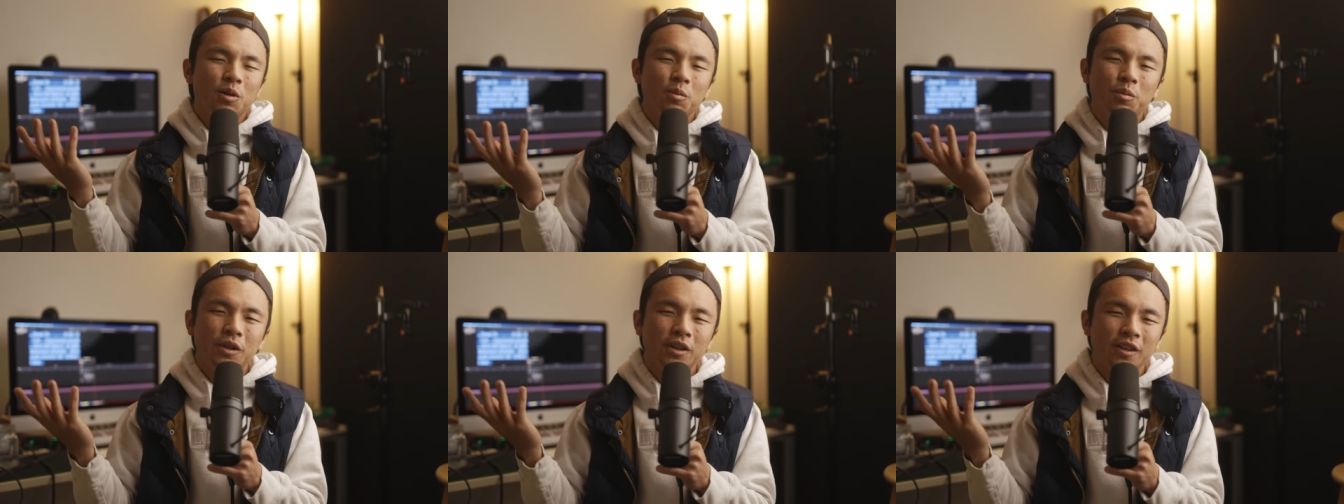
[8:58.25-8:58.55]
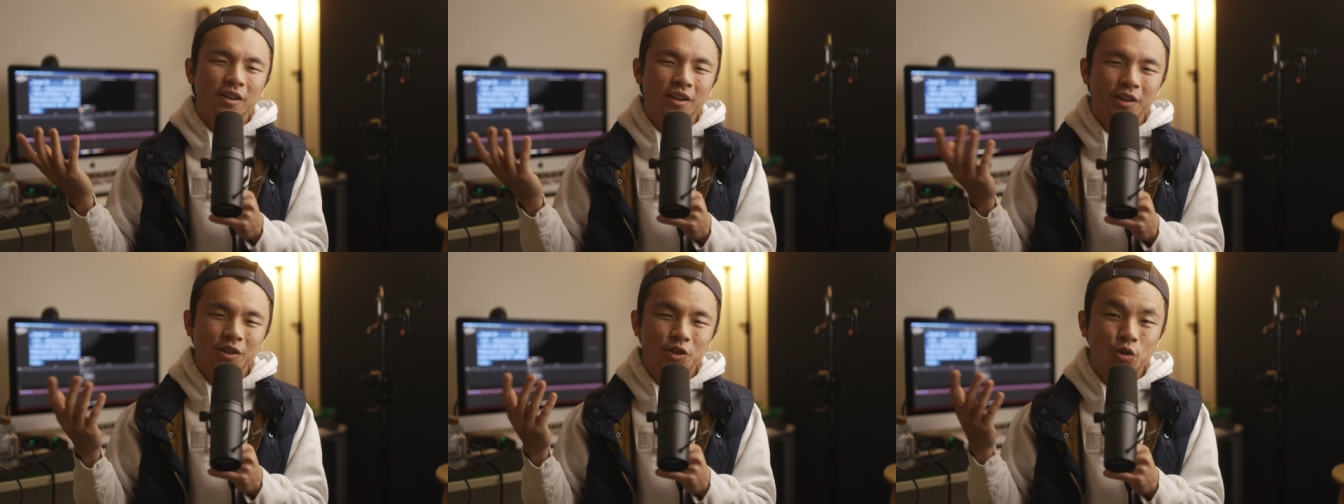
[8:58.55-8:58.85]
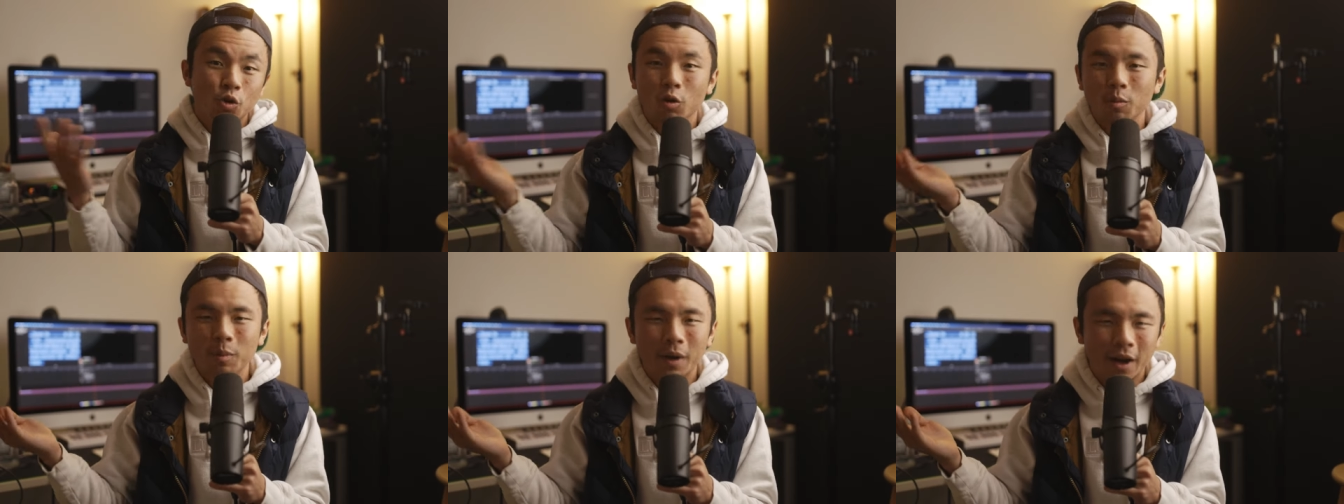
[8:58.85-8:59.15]
be a
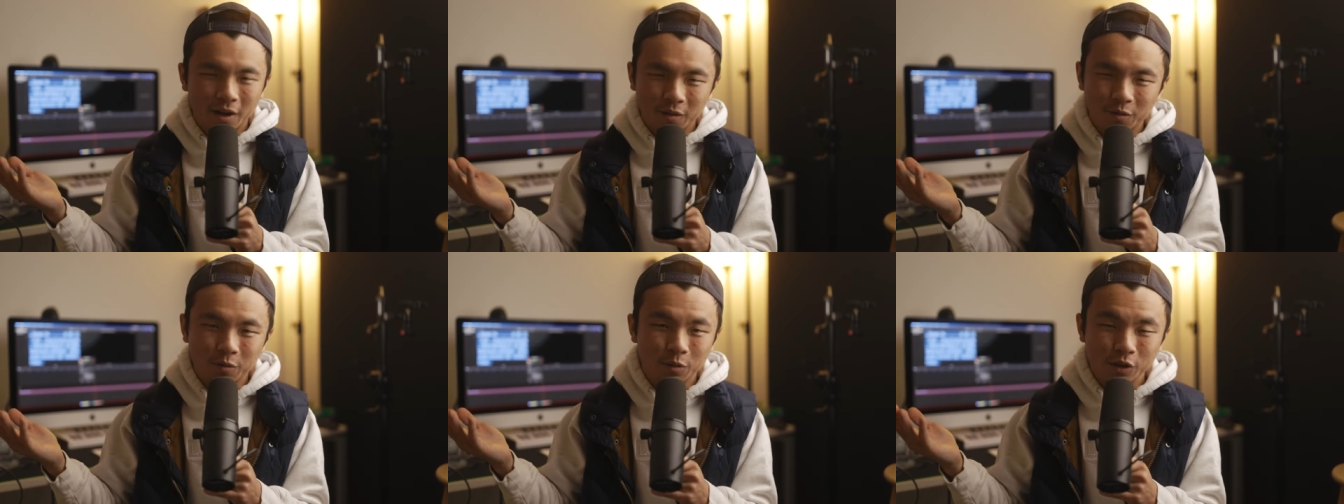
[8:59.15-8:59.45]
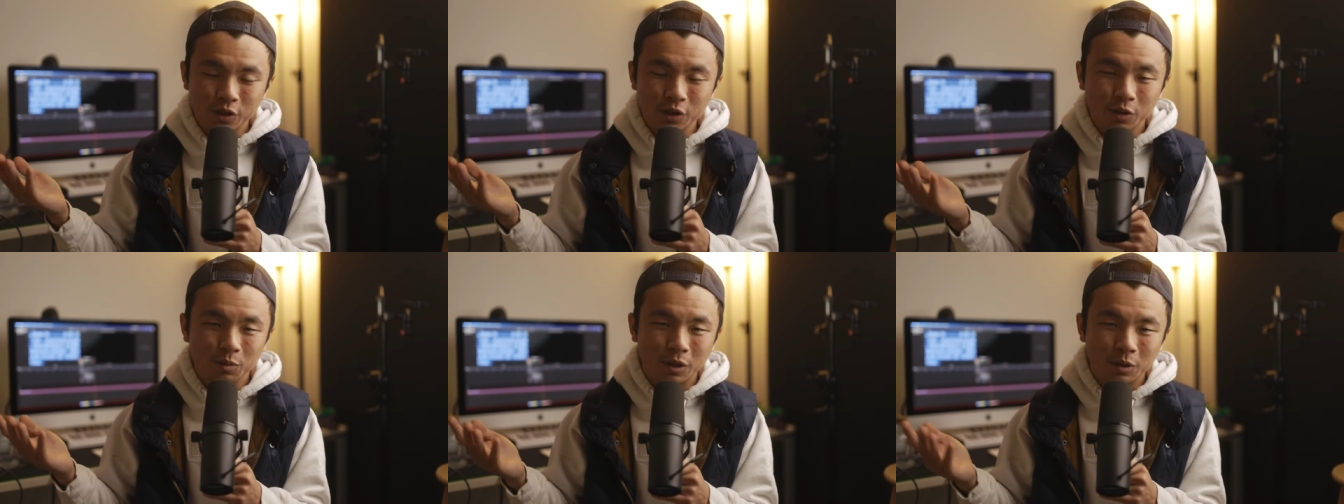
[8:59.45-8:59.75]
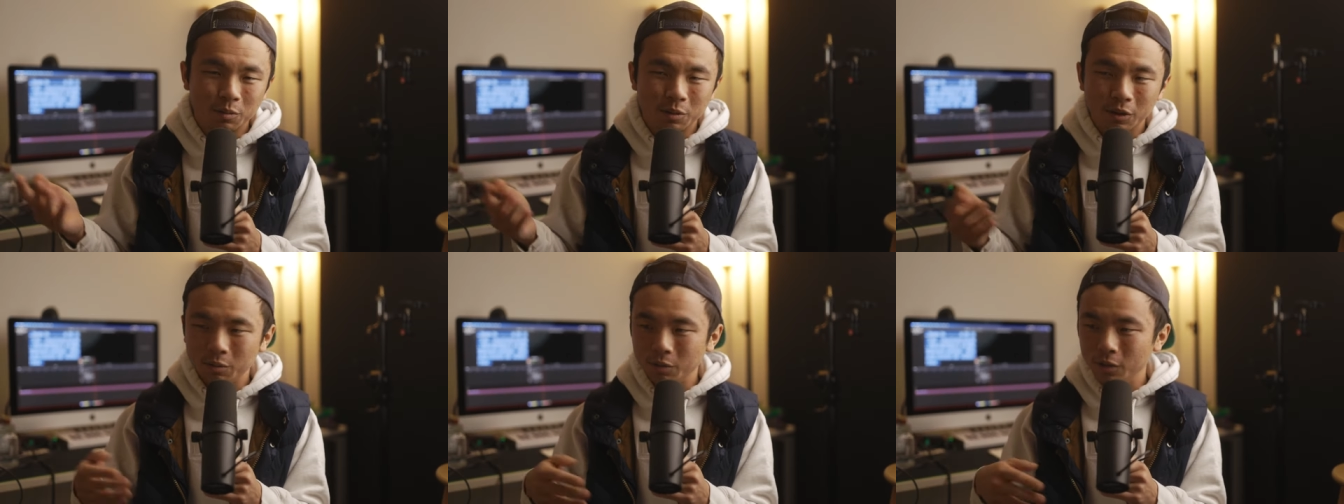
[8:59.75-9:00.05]
doormat for so
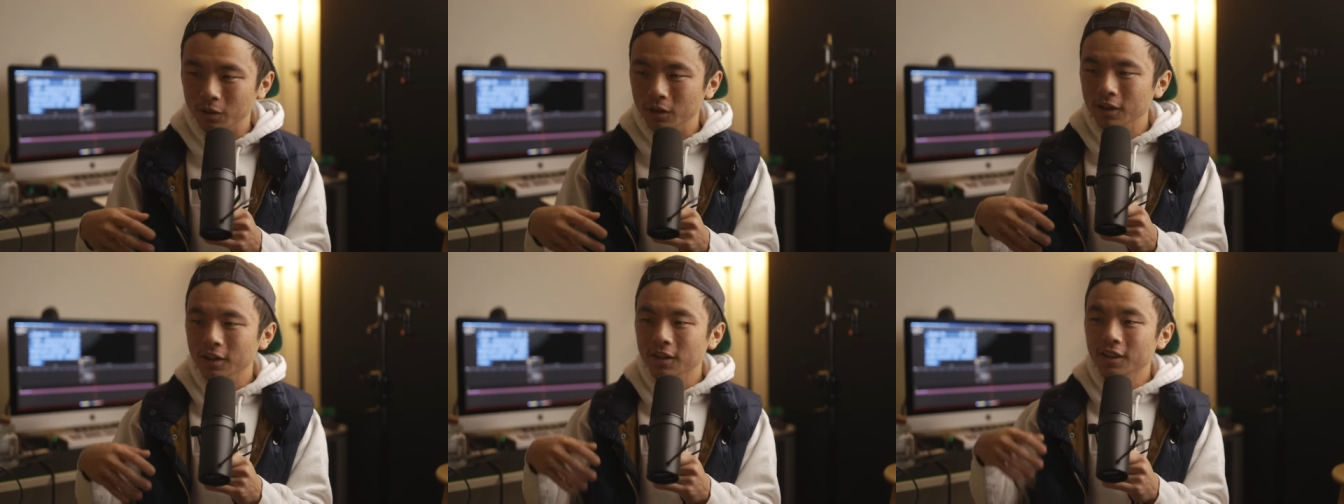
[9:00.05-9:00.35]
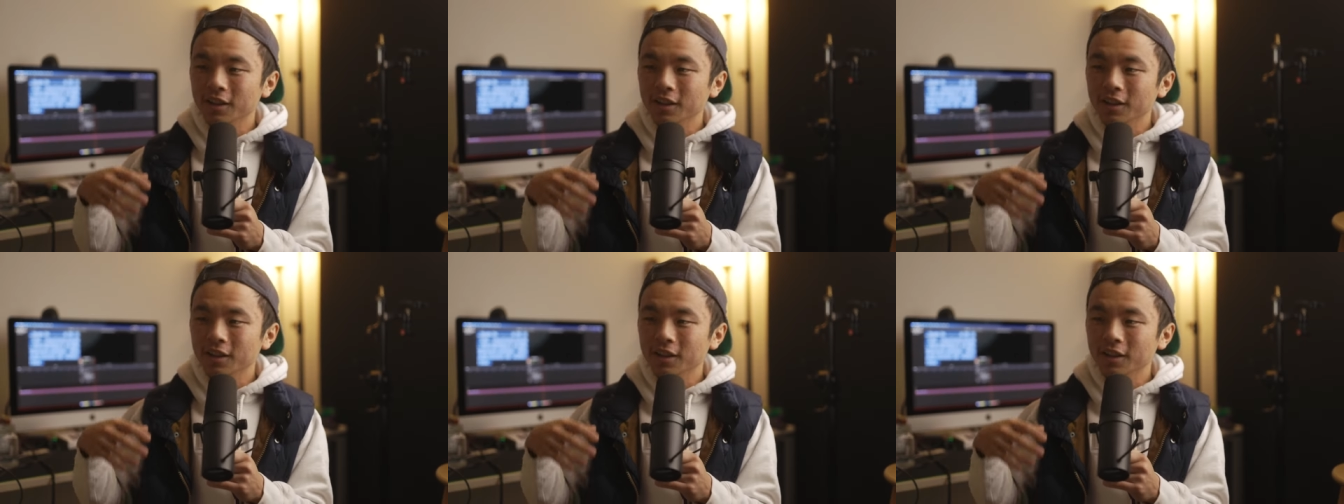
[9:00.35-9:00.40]
many people.